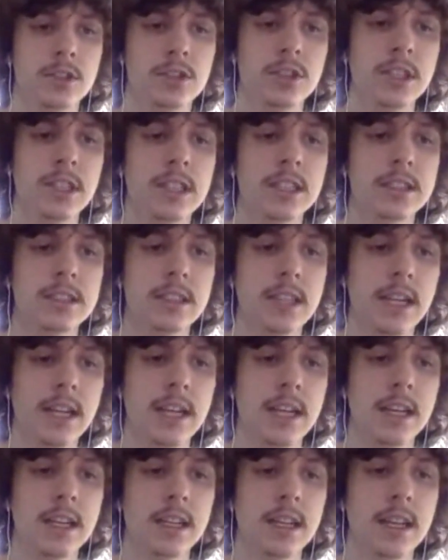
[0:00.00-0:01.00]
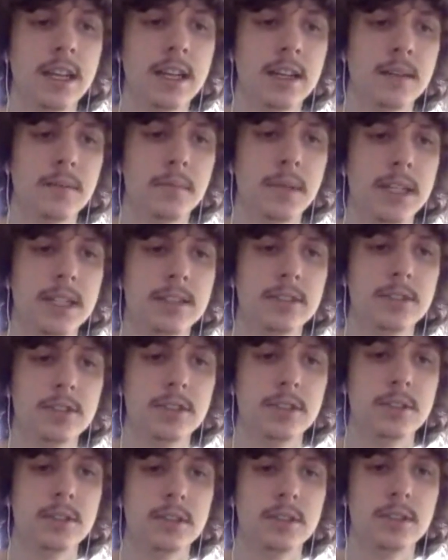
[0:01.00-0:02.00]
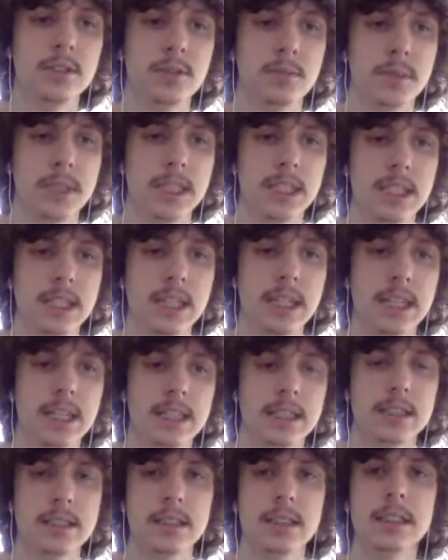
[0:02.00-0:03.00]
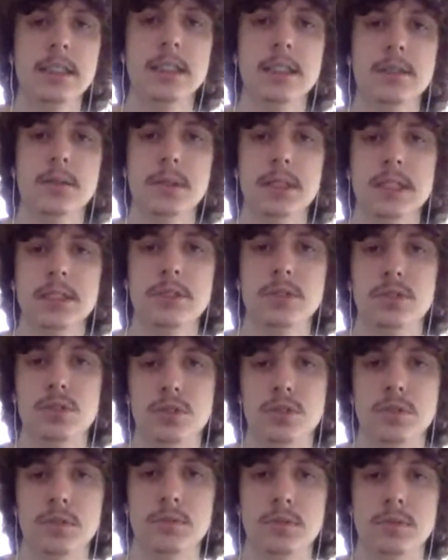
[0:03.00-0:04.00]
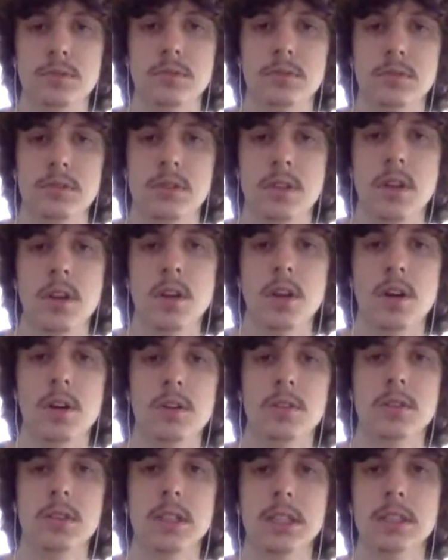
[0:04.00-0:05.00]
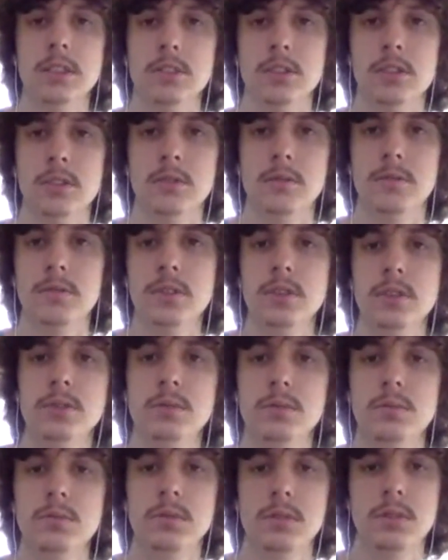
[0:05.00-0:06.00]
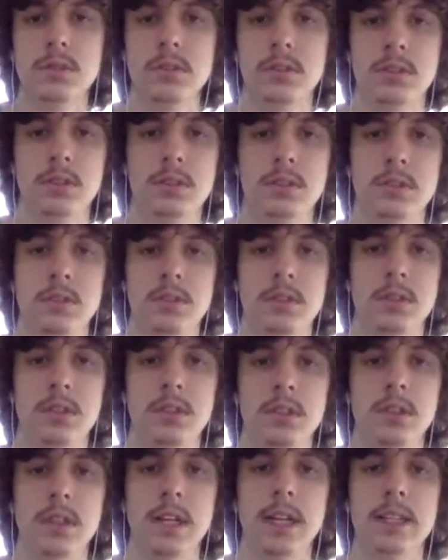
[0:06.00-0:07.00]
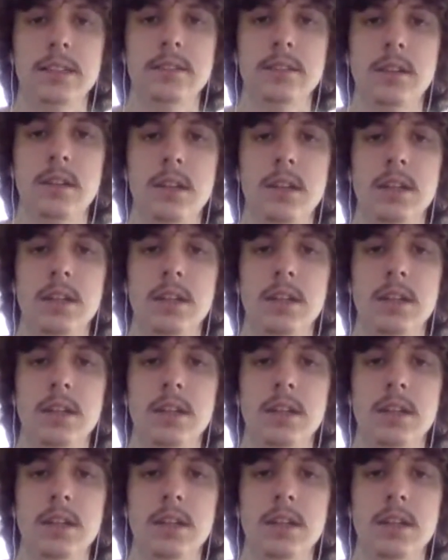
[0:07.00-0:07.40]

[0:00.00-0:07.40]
Just hanging out, making sure nobody has any questions or is confused. That's all